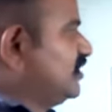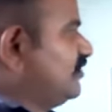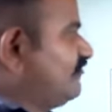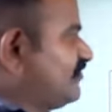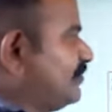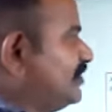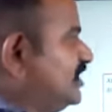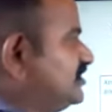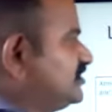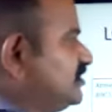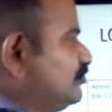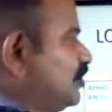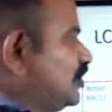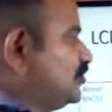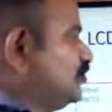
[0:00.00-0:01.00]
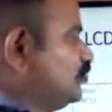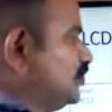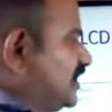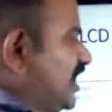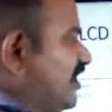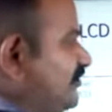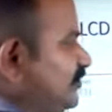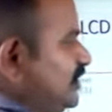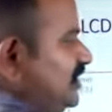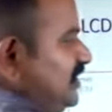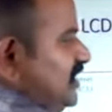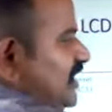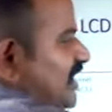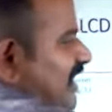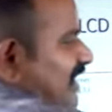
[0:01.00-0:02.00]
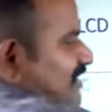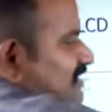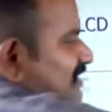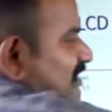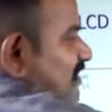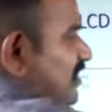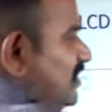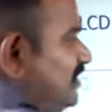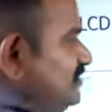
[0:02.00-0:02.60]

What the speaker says: from the LCD module we are having the 8 data